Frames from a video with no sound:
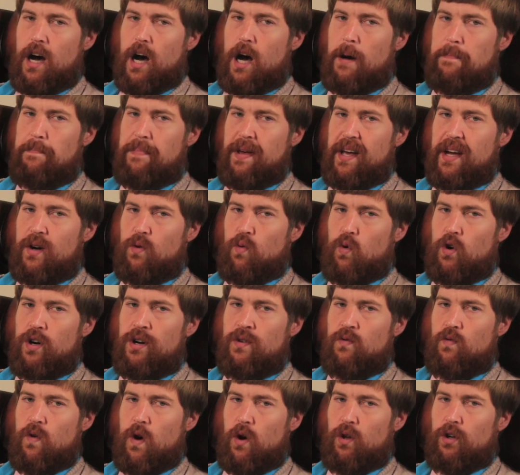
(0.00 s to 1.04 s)
A big
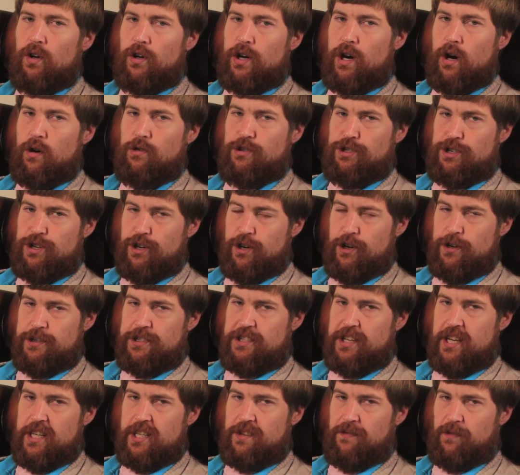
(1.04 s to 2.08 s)
wooden roller coaster,
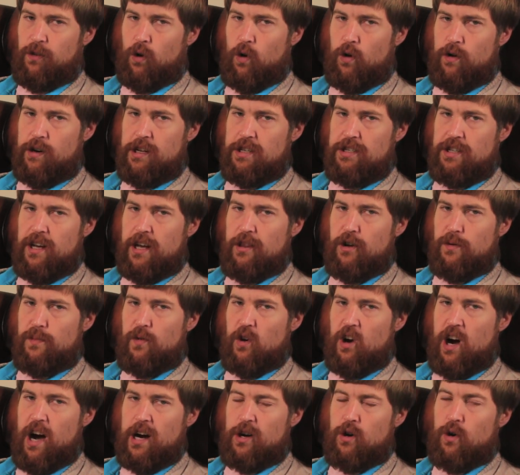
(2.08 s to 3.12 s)
since Florida's other
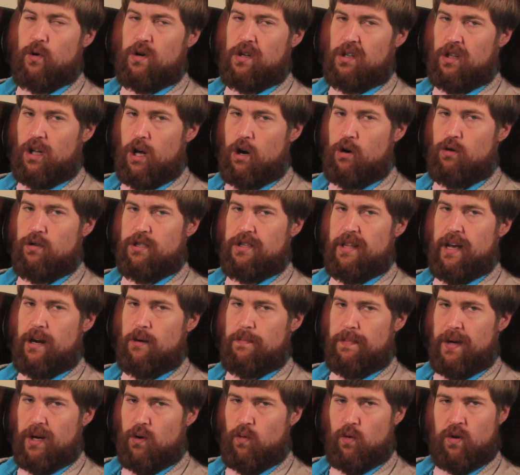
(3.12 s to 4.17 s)
Morocco closed their
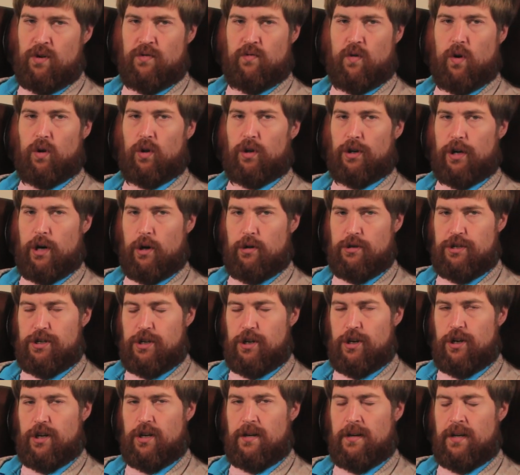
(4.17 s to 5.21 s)
big wooden roller
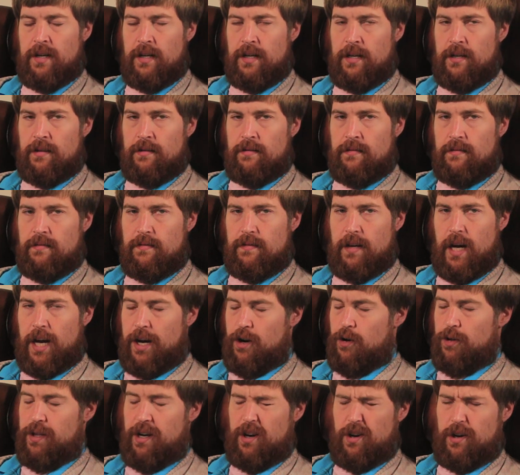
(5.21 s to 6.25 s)
coaster. I
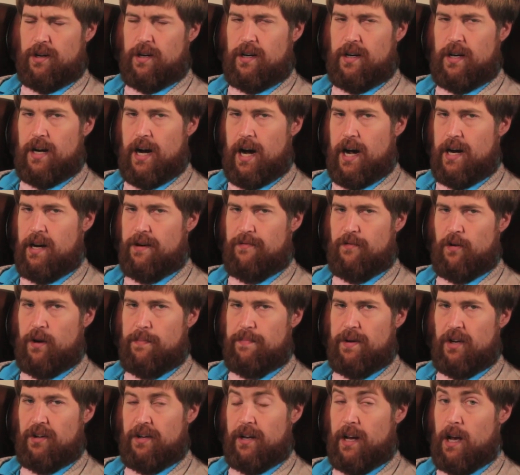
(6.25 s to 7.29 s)
know they're kind of
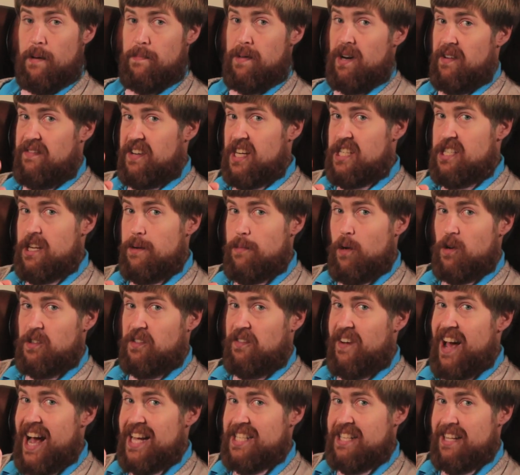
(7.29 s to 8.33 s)
rebuilding it, but if Disney moves
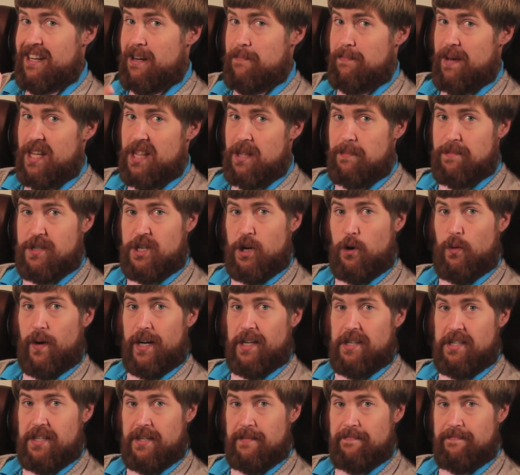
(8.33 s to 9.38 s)
fast, they can beat them to
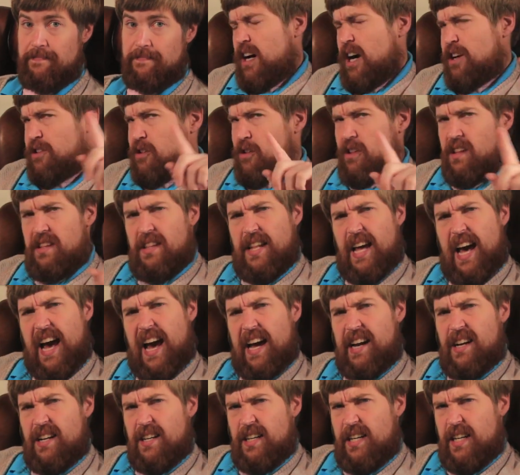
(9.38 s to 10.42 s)
it. Other than
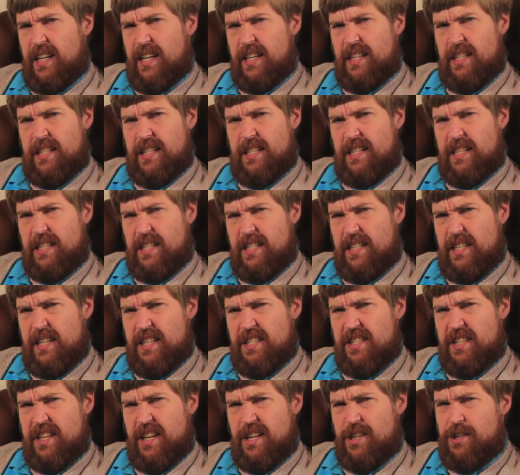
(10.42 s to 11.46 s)
that, uh,
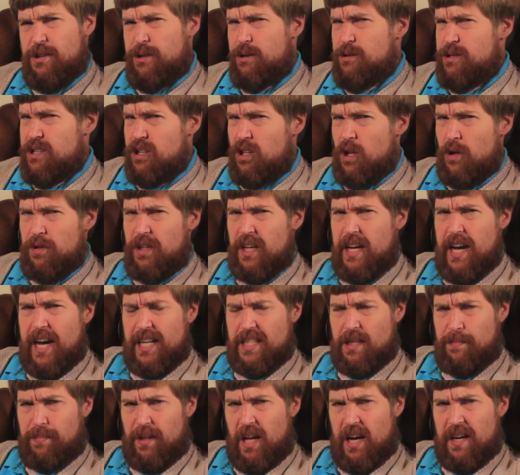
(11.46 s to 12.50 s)
Disney, do you still own the
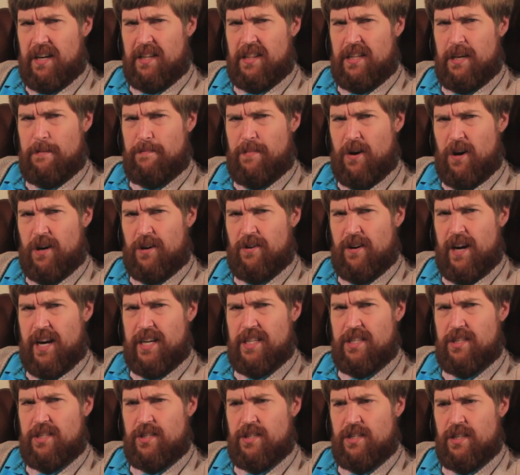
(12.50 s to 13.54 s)
Casablanca theme park
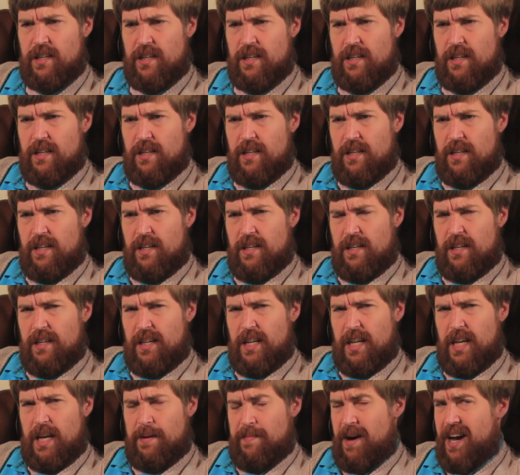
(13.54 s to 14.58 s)
rights?
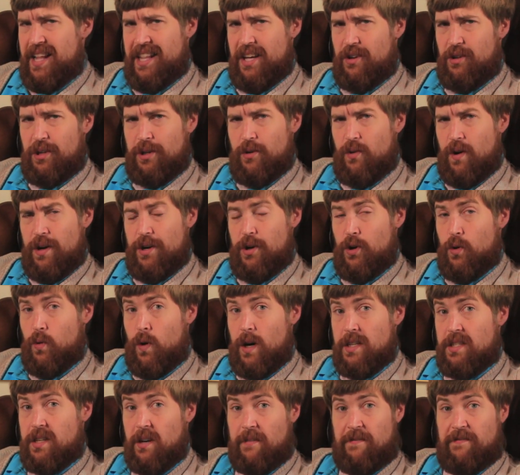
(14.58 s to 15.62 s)
Am I the only one who
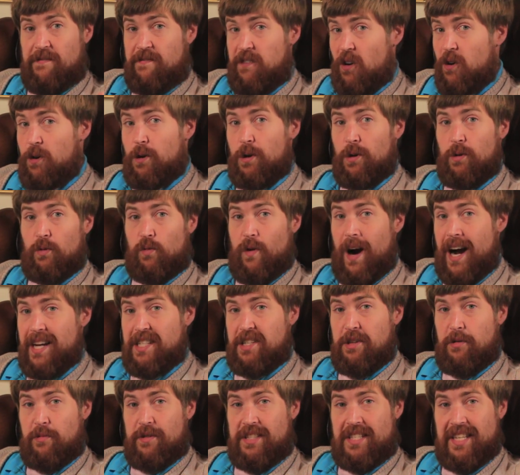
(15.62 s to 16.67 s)
wants a full Rise
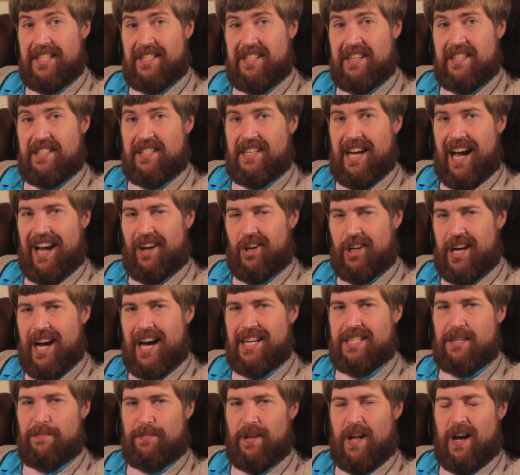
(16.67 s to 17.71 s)
of the Resistance style
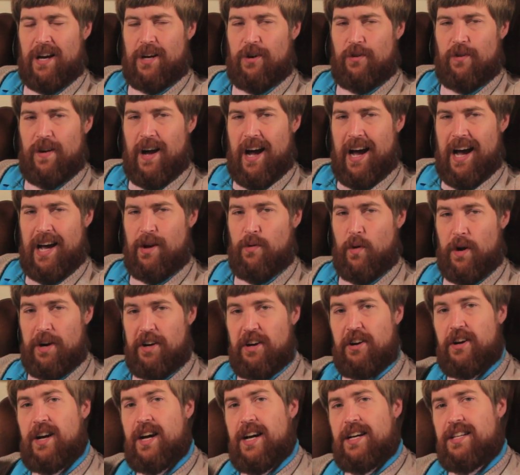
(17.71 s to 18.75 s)
Casablanca ride where
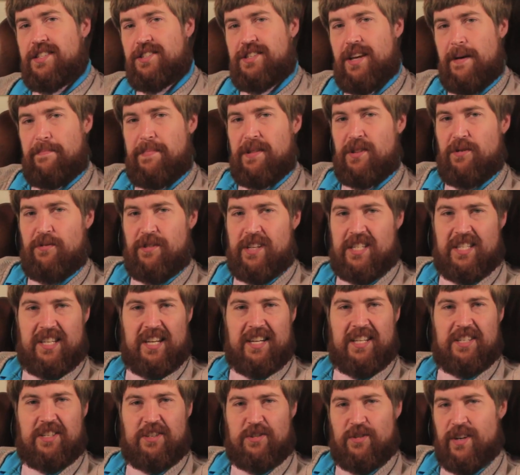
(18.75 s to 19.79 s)
you're zipping through the
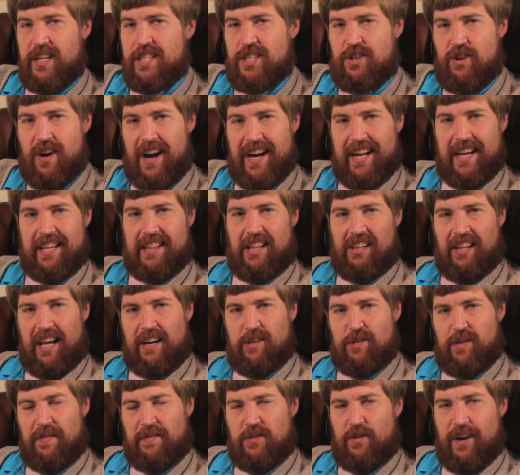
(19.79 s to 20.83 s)
city streets trying to get the
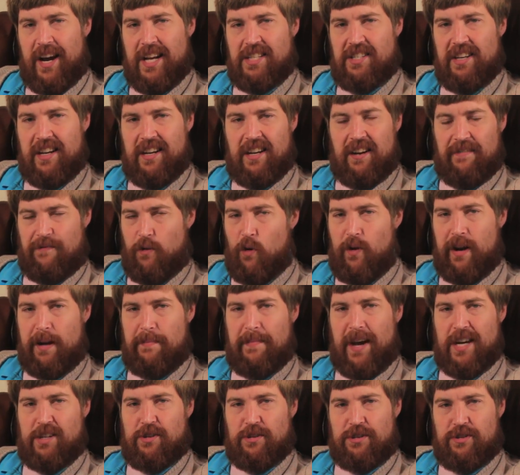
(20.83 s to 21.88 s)
letters of transit and avoiding
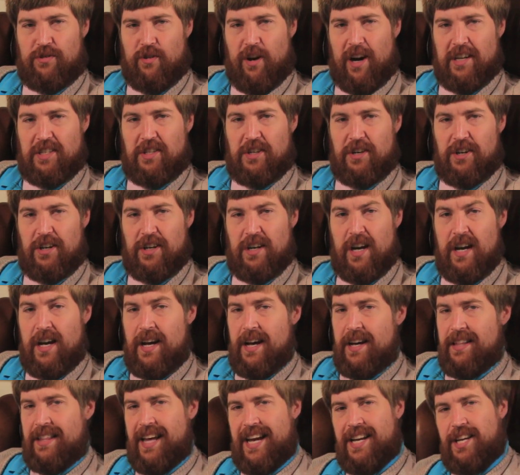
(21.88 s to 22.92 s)
Major Strasser?
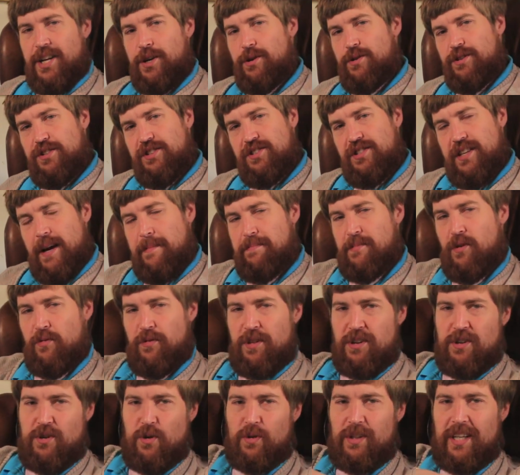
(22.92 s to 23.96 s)
Then you zip through
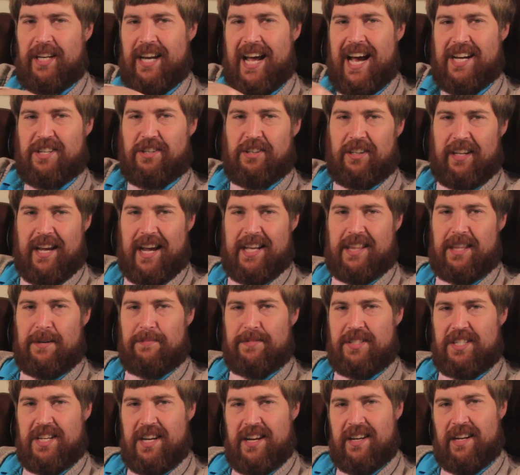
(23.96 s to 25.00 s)
the dueling national anthem
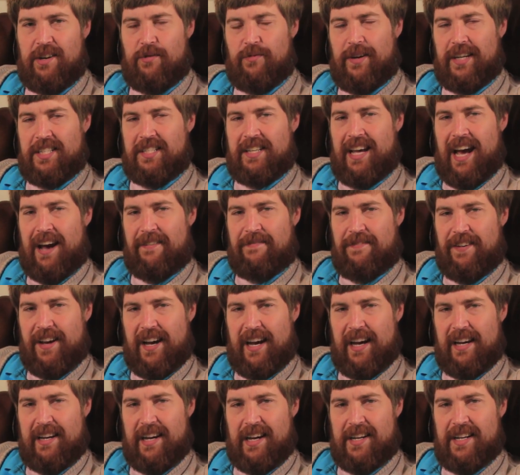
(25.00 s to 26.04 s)
scene in Rick's
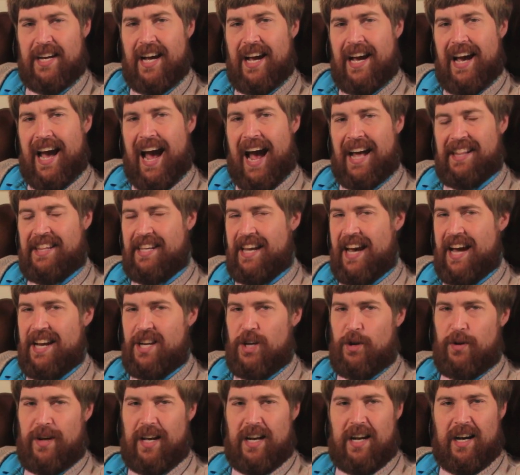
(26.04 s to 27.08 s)
Cafe, and at the end
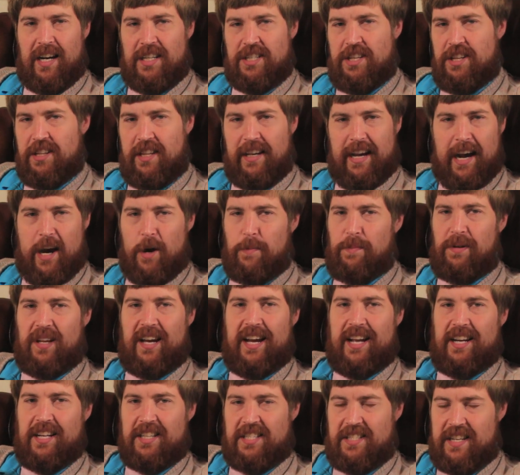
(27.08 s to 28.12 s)
you get onto the
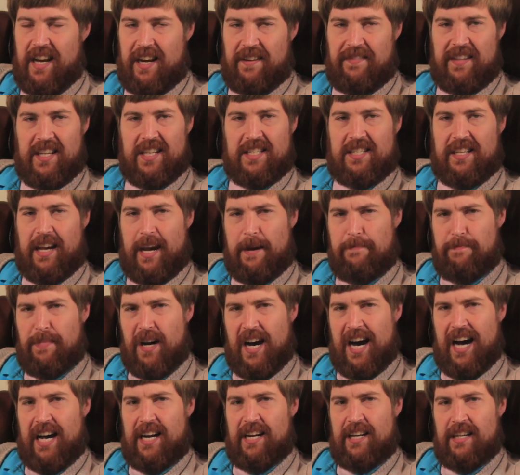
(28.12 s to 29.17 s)
airplane instead of the escape
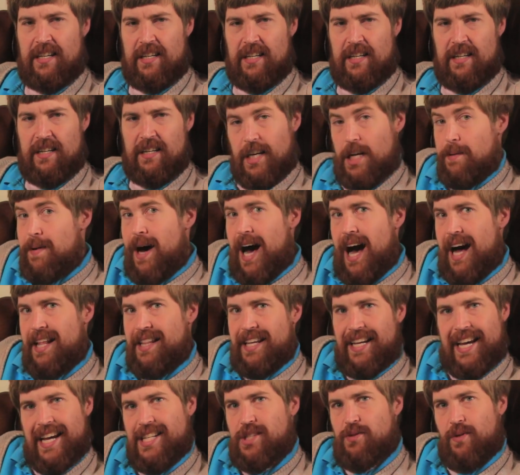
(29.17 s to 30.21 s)
pod? Come on,
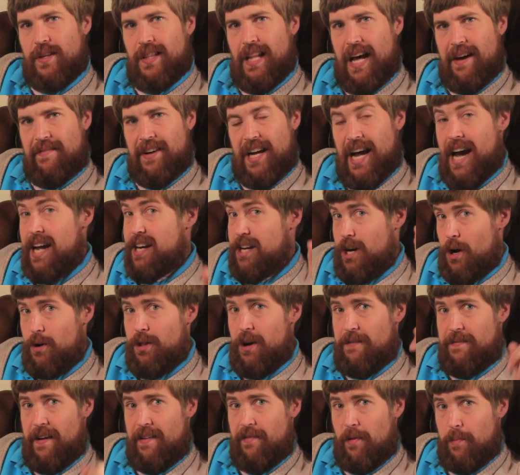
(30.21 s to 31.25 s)
the kids would love it. I know
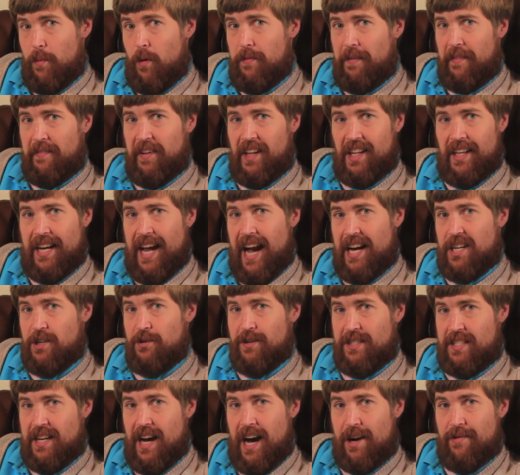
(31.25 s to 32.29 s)
their favorite movie villain actor
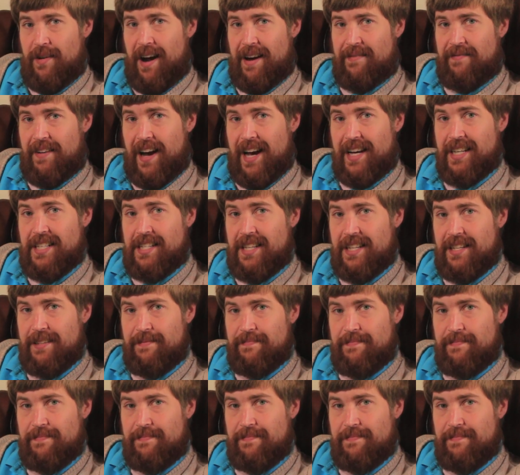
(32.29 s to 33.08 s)
is Conrad Veidt.